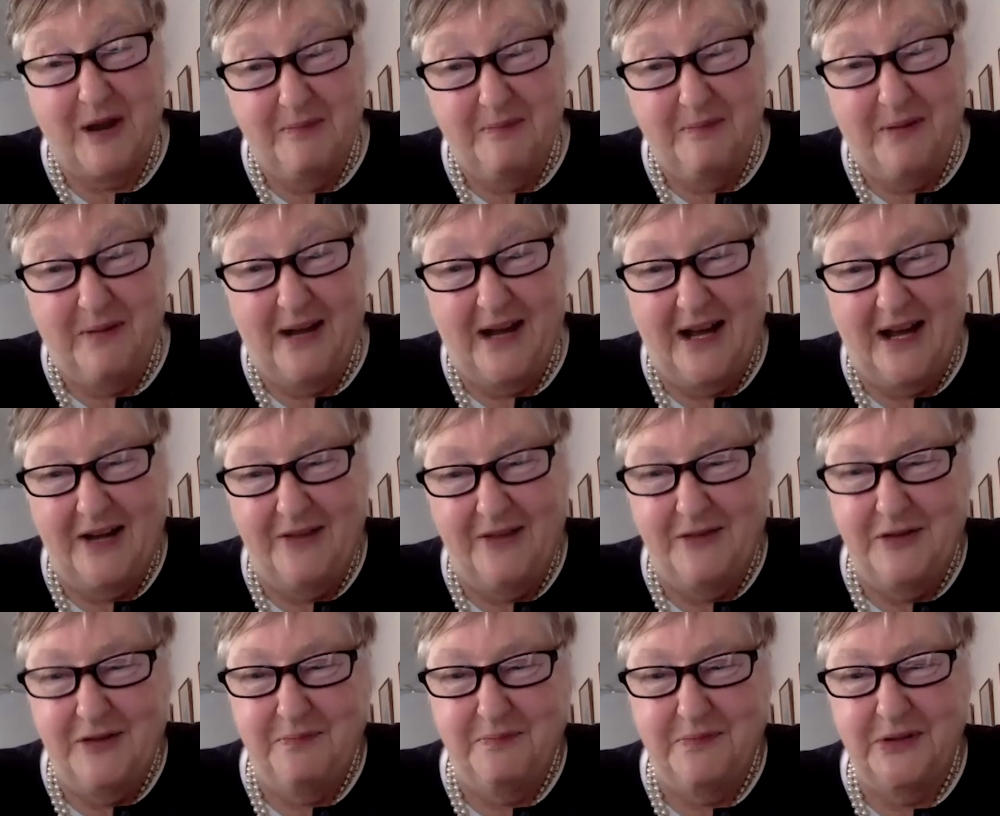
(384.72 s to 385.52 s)
part
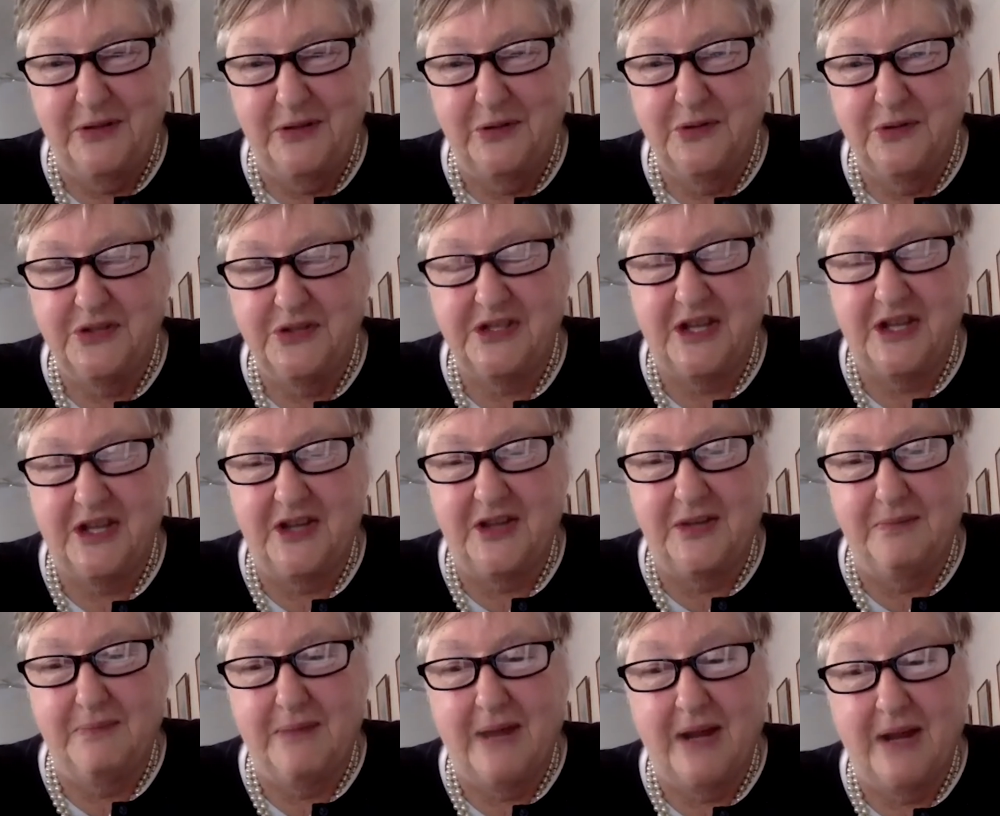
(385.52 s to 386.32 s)
of it, but also
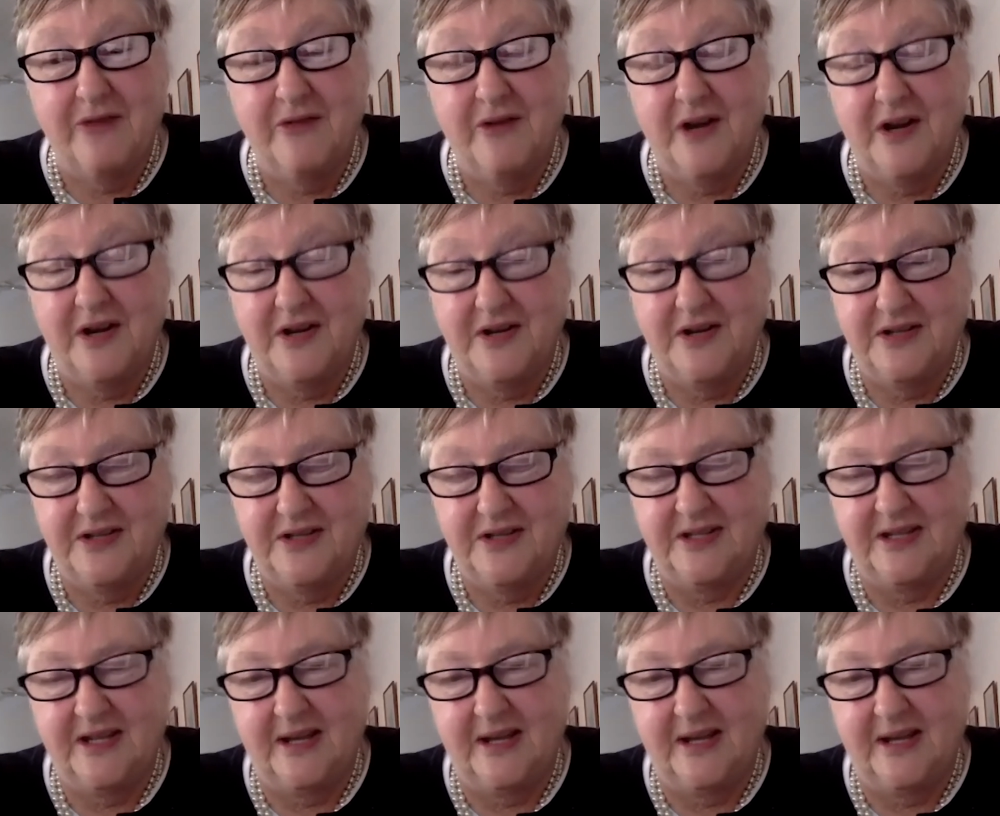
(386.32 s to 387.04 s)
the Monroes,